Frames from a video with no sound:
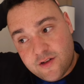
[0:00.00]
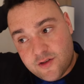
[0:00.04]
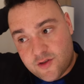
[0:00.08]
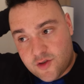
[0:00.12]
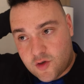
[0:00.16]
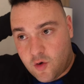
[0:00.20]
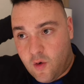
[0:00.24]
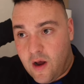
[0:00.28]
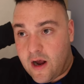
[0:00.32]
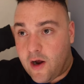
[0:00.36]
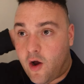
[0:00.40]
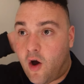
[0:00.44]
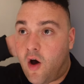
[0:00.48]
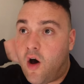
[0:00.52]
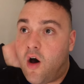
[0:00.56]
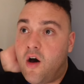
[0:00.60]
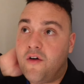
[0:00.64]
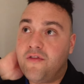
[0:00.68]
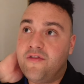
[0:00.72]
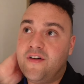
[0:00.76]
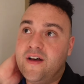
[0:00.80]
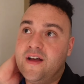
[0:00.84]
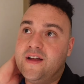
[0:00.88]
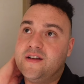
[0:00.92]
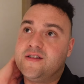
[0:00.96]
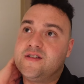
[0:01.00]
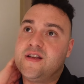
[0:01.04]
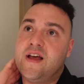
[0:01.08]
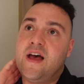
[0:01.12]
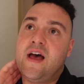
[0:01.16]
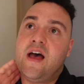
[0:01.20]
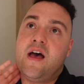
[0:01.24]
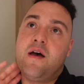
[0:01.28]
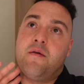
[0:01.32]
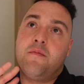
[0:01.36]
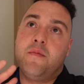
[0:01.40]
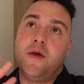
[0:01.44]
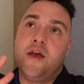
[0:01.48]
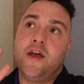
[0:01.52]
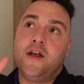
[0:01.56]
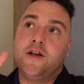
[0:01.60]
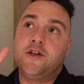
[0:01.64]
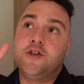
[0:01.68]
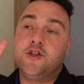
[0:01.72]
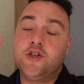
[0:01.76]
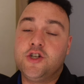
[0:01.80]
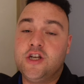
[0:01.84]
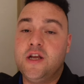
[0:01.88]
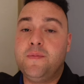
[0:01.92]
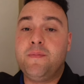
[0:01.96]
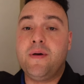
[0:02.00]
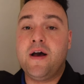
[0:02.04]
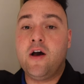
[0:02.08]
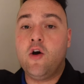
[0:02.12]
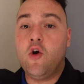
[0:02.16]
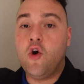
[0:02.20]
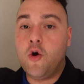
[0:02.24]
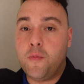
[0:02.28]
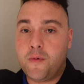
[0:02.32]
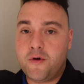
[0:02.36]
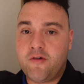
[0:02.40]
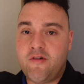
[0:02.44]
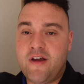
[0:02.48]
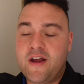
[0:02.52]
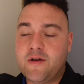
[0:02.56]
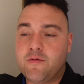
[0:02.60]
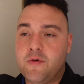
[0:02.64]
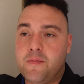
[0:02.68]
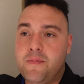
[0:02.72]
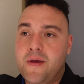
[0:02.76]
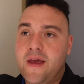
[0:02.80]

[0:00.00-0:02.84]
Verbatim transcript: So I got offered a cheaper upgrade with